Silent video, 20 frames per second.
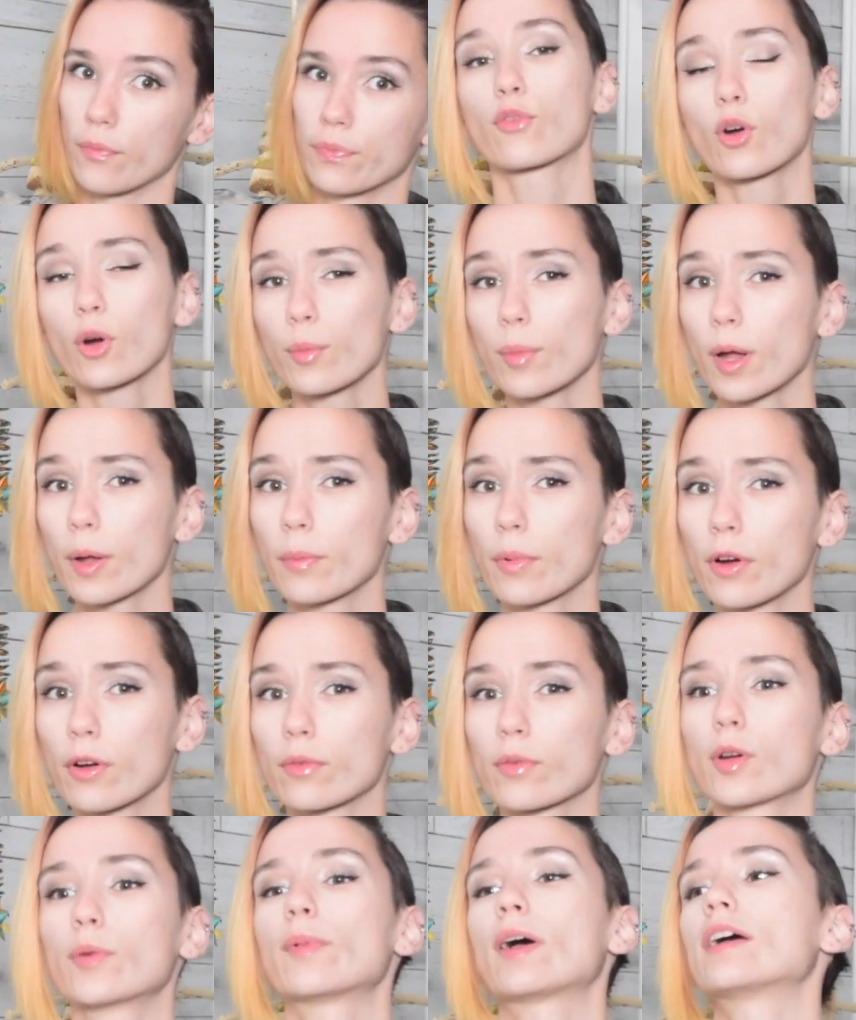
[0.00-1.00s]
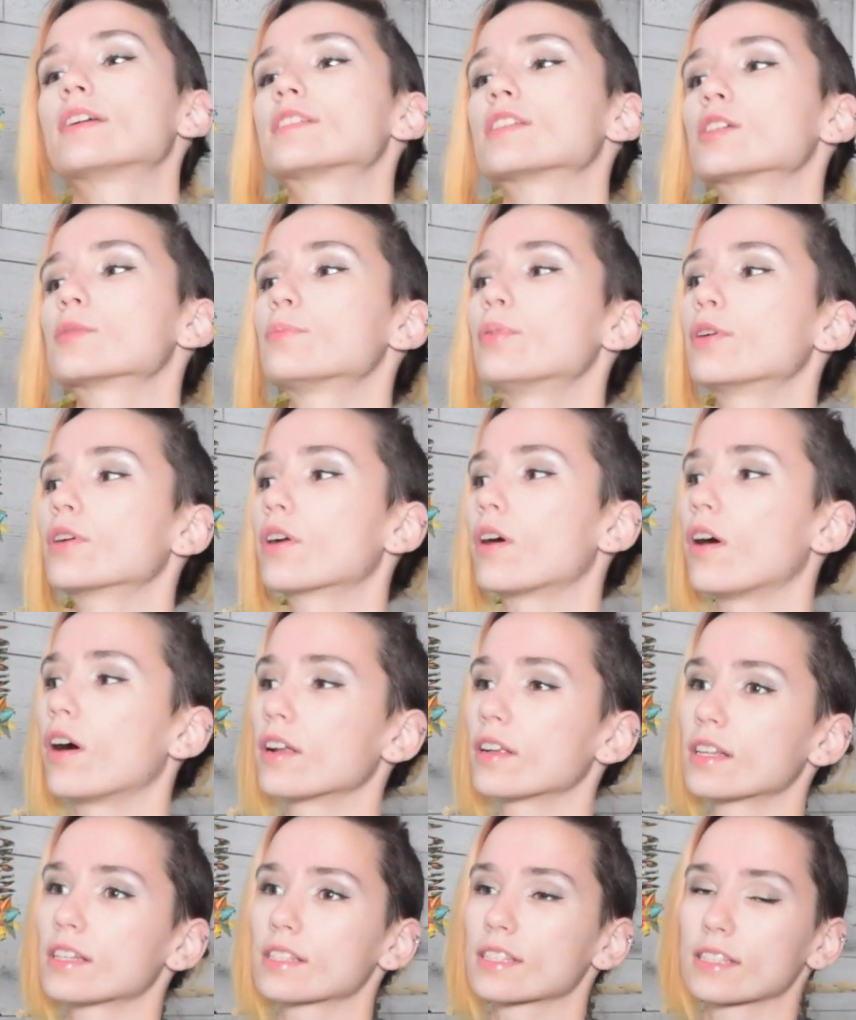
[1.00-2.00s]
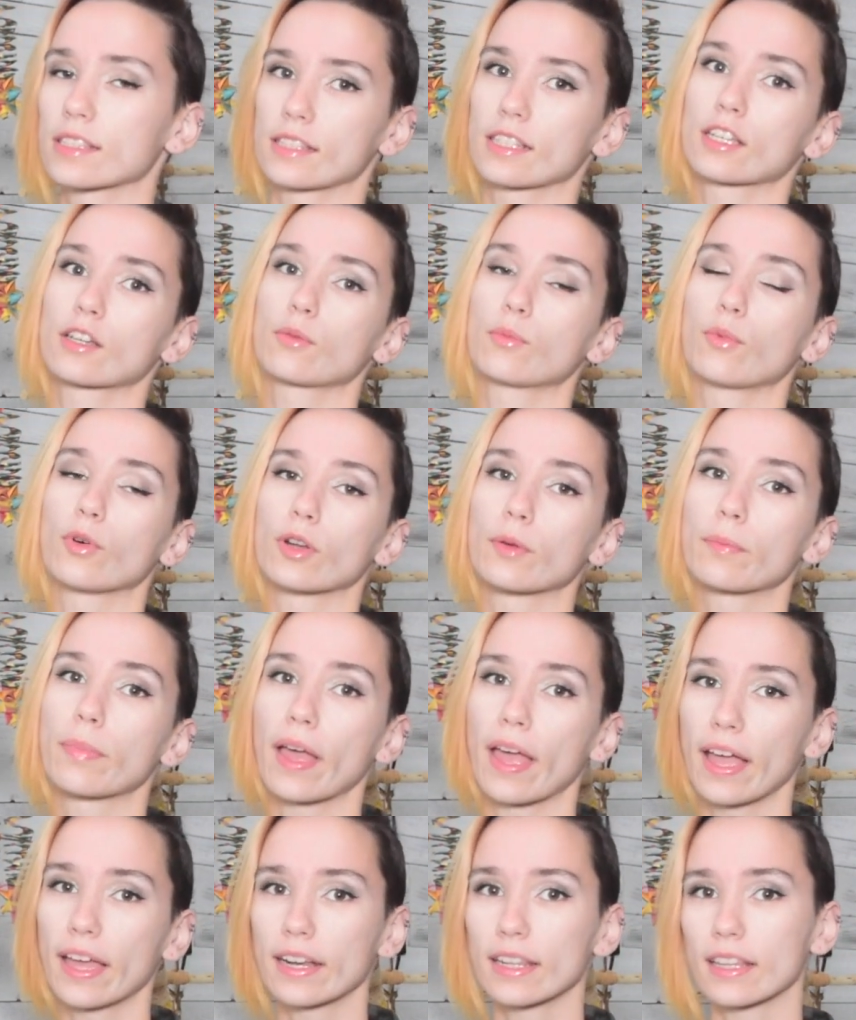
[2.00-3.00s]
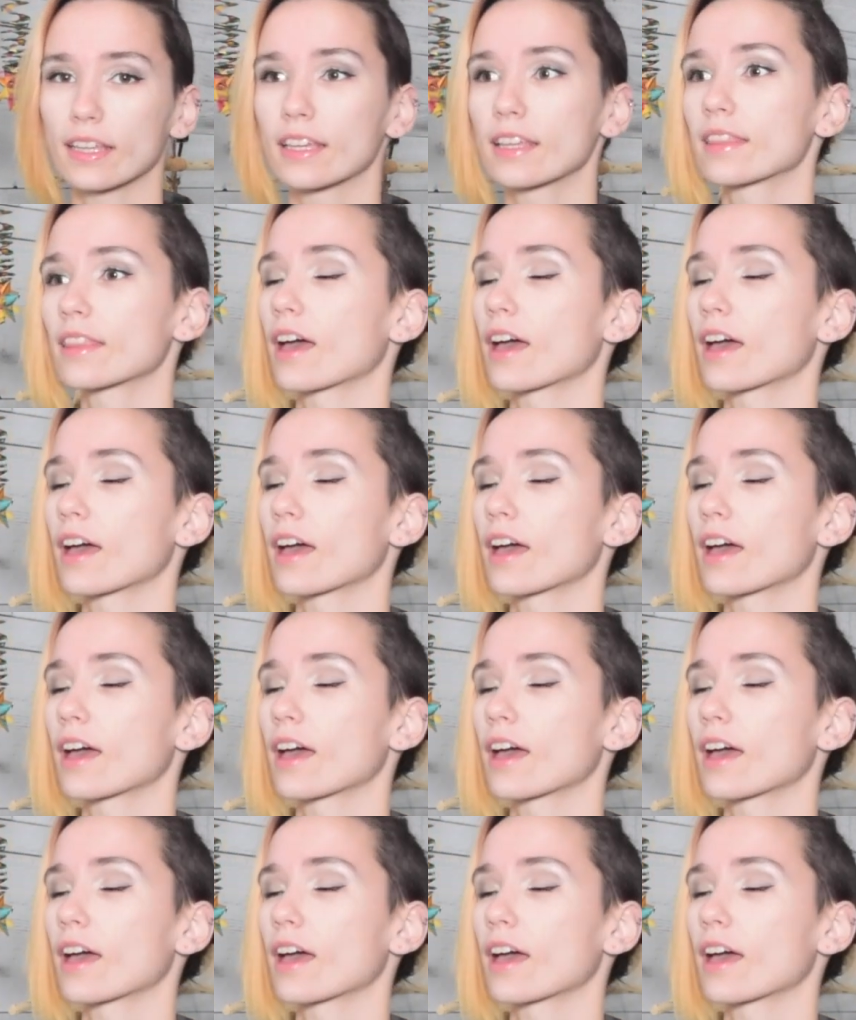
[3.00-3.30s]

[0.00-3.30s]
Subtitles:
For my bird room, I did put on slick wood paneling.